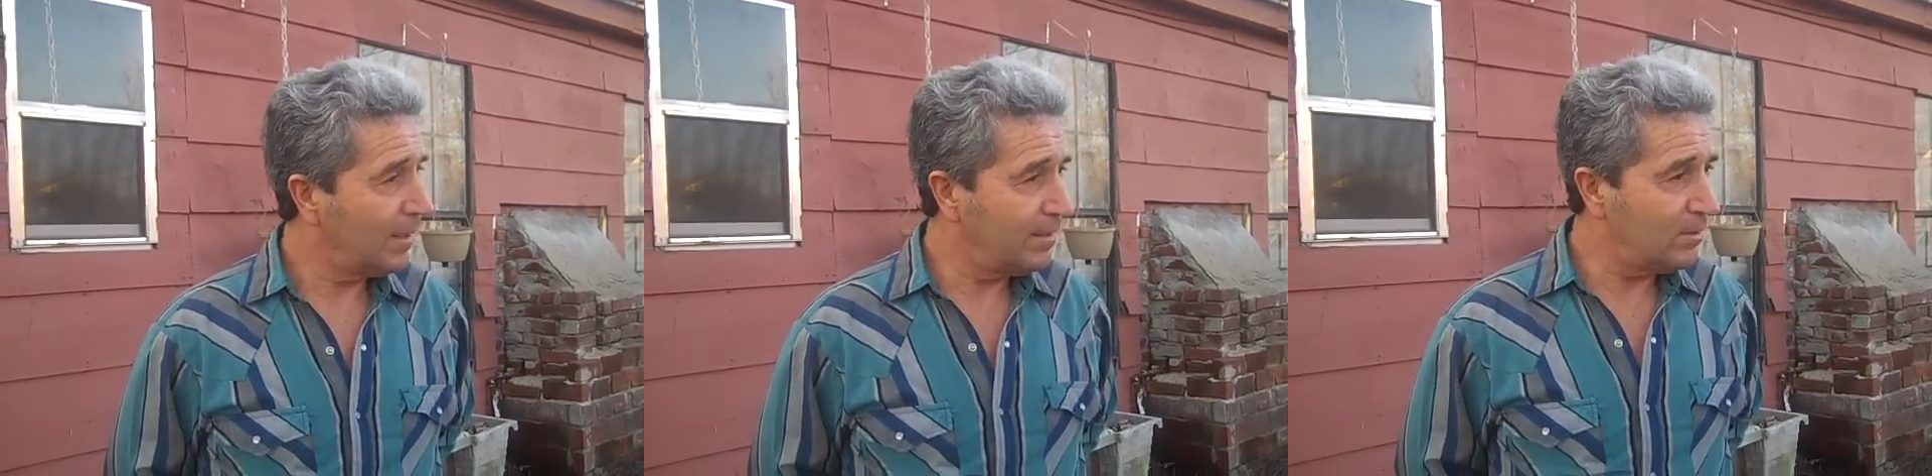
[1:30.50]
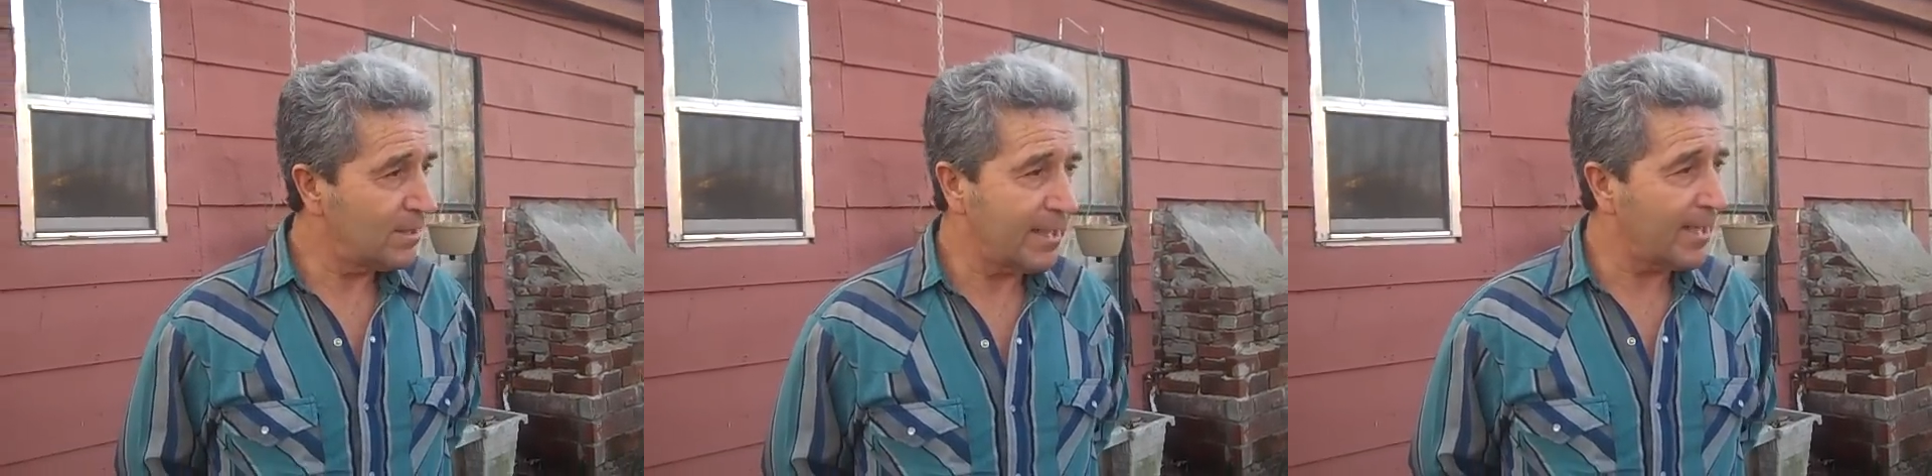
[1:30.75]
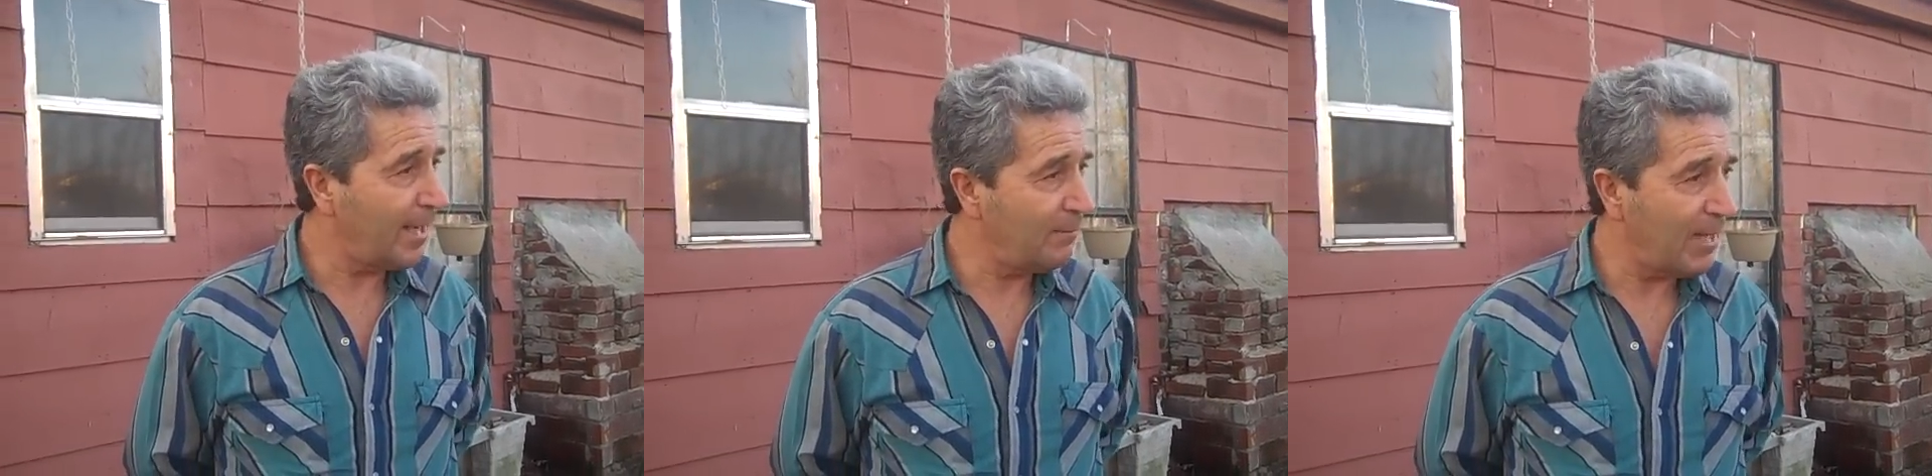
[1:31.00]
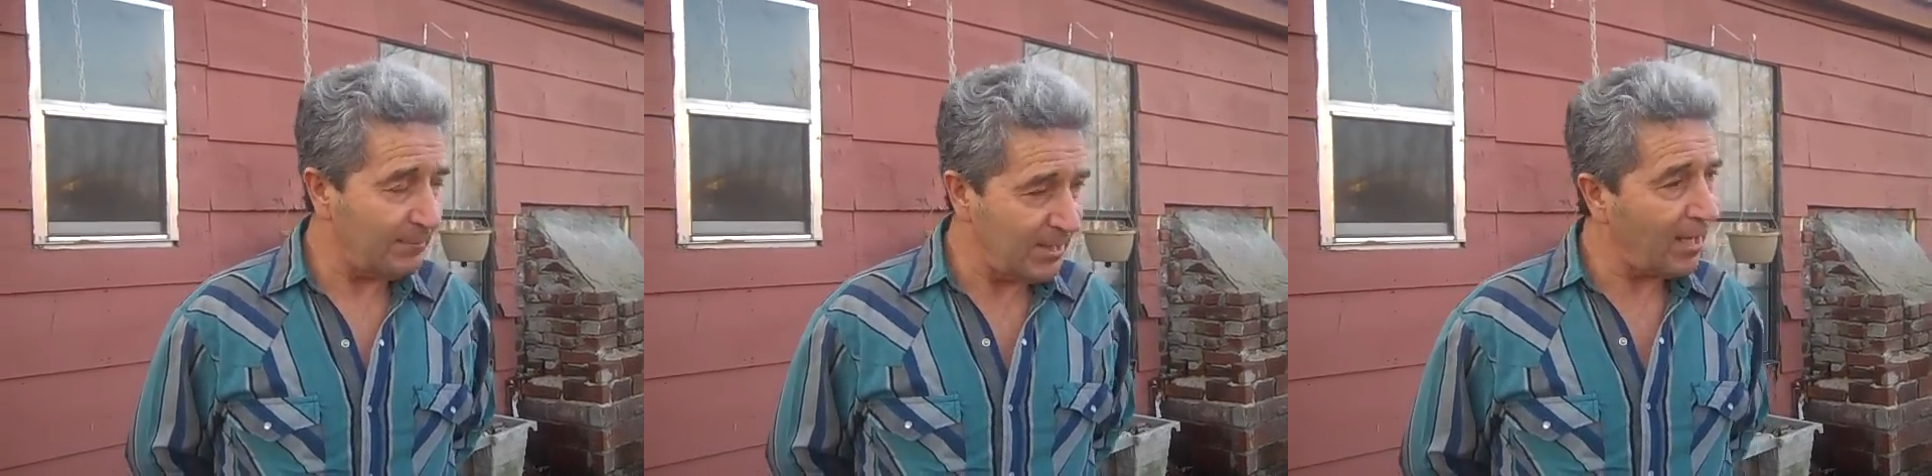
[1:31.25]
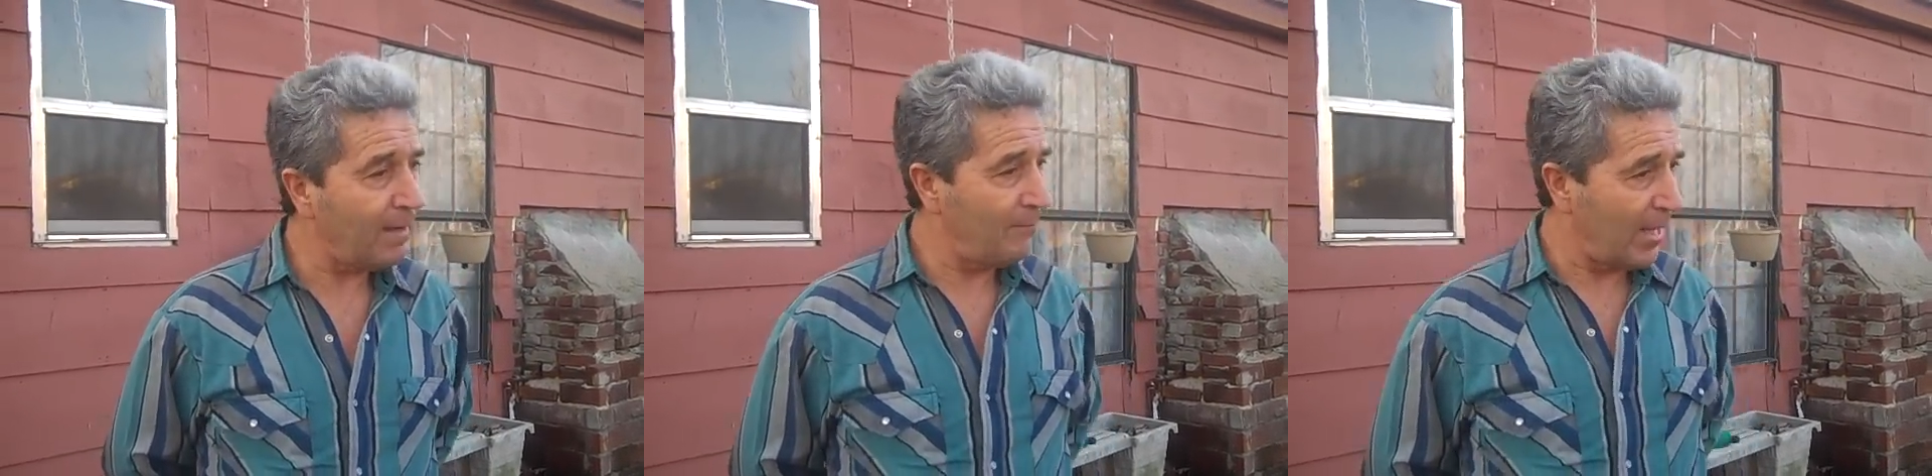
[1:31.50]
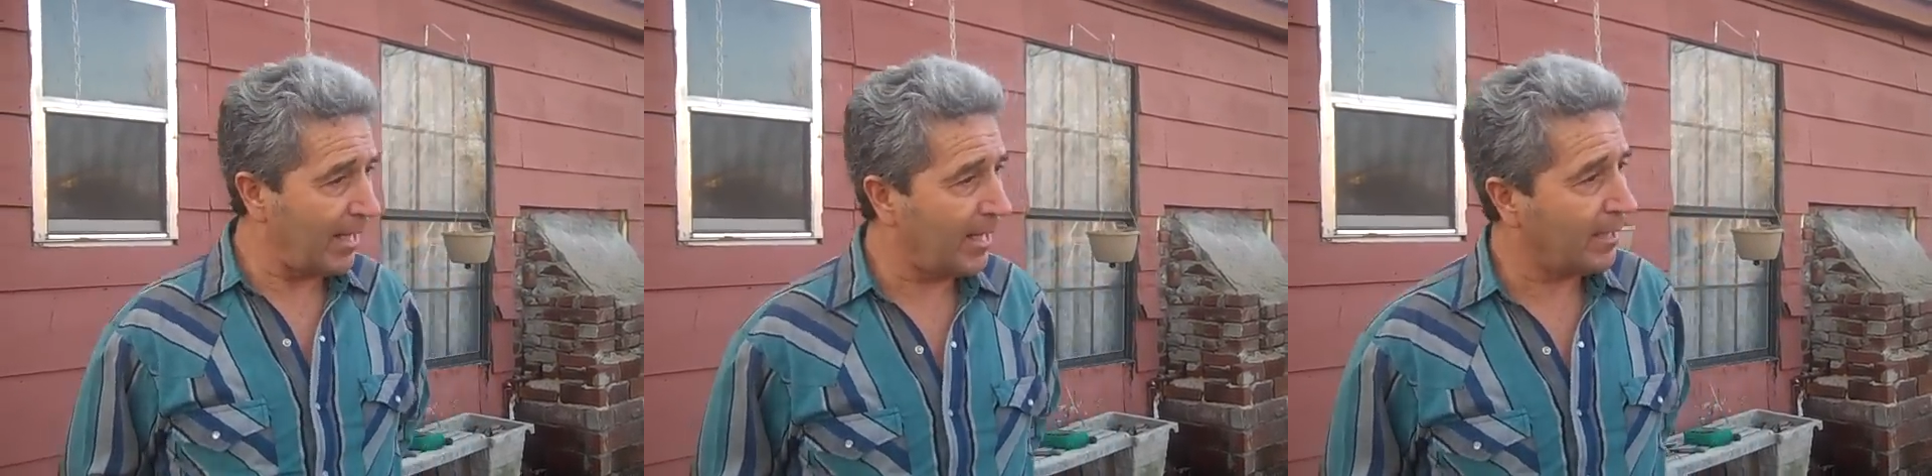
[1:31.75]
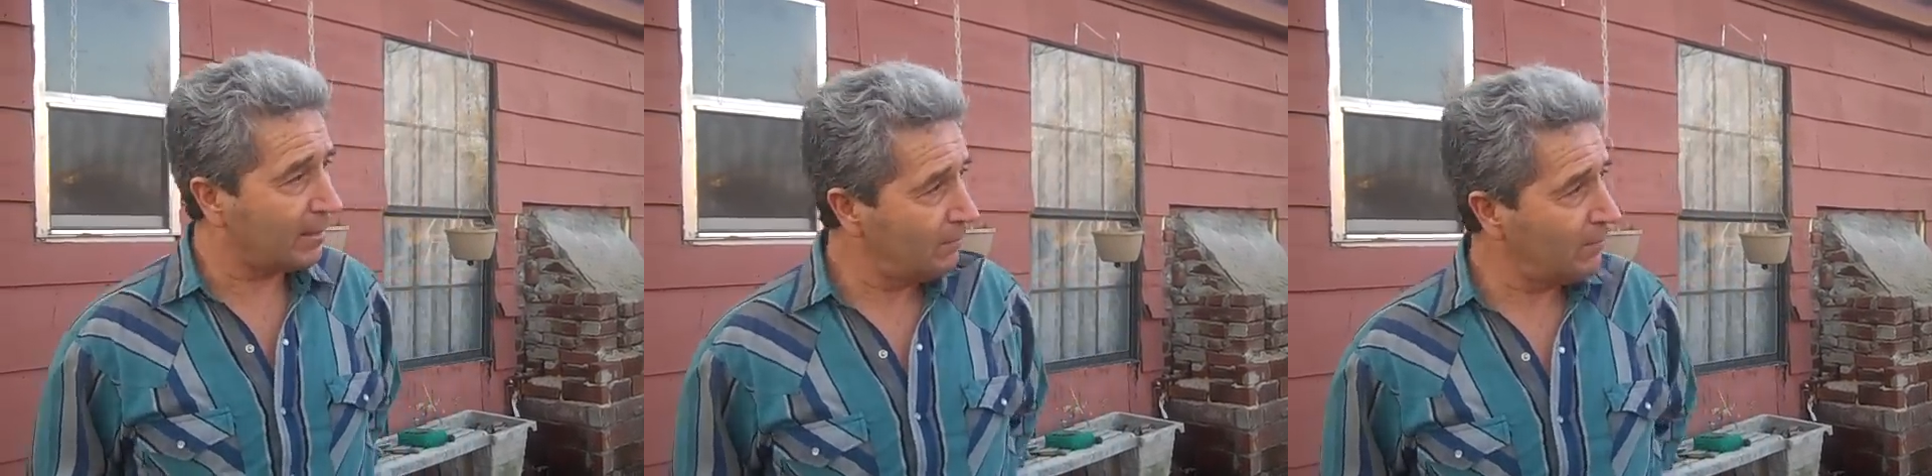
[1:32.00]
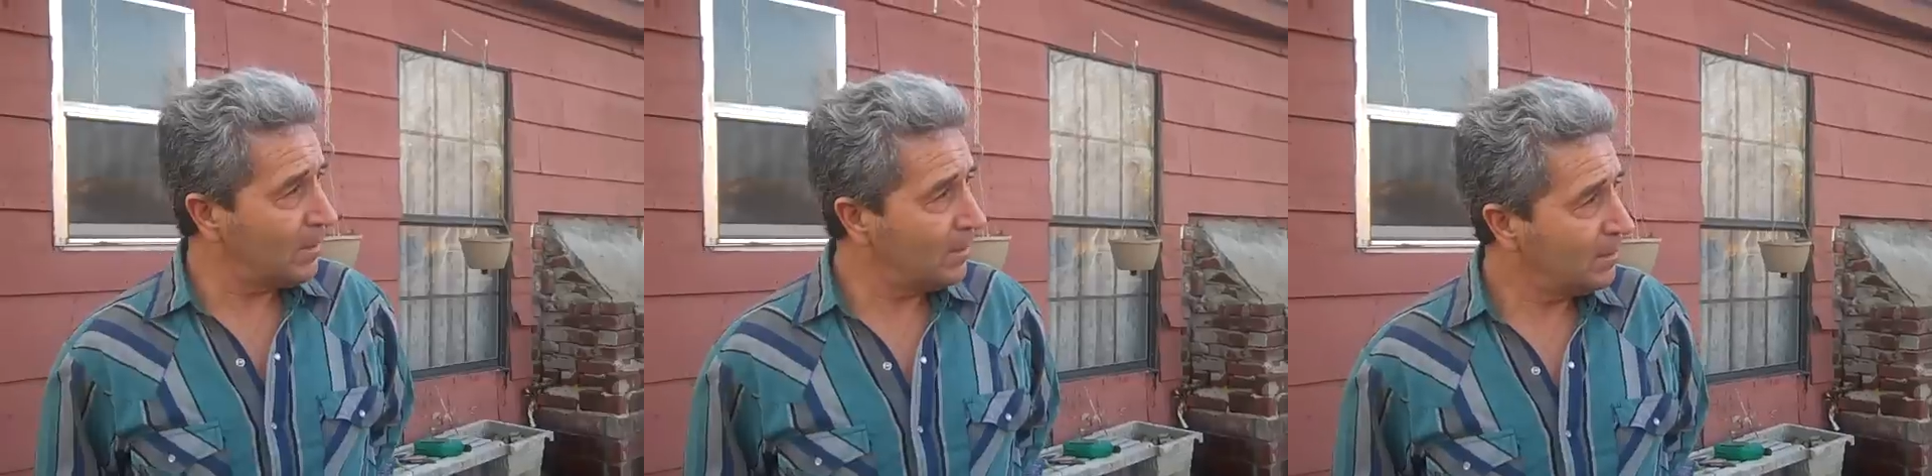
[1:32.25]
And you think I'm mad at them? Yeah, I'm mad at
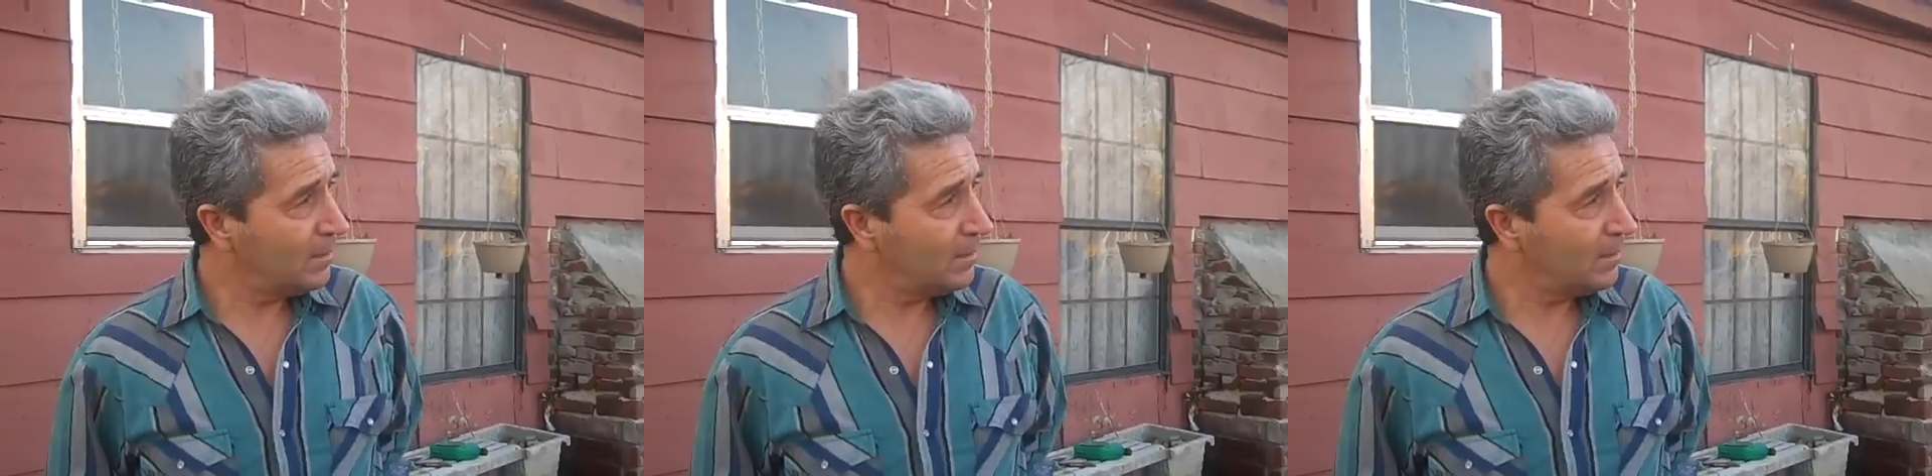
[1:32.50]
them.